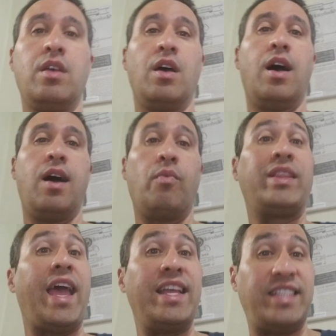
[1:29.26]
uh, with
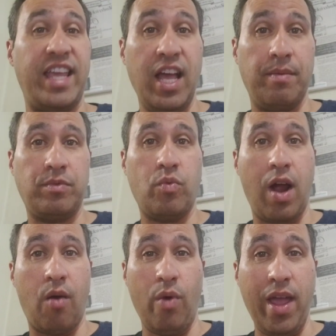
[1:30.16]
the ATMs
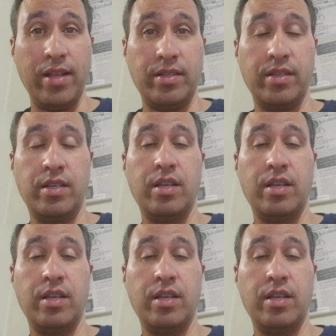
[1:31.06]
where I went,